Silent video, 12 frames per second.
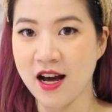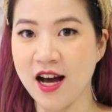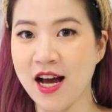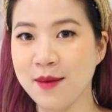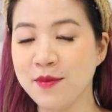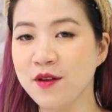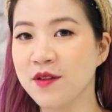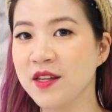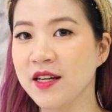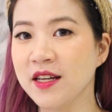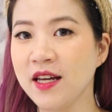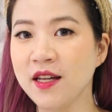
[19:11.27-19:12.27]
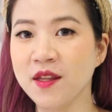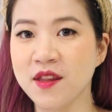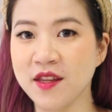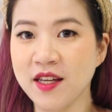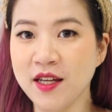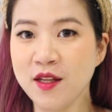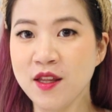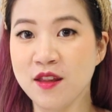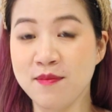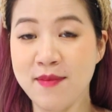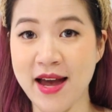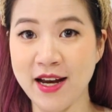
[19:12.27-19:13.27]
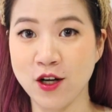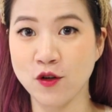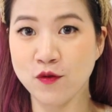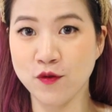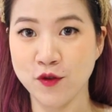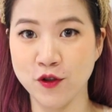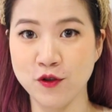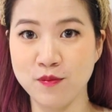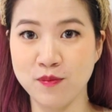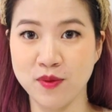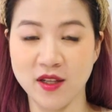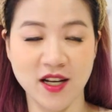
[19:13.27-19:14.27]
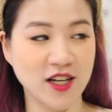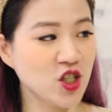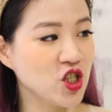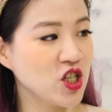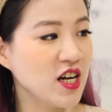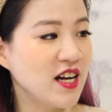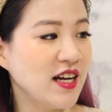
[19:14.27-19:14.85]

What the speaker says: I'm using It's Skin's Macaroon blush.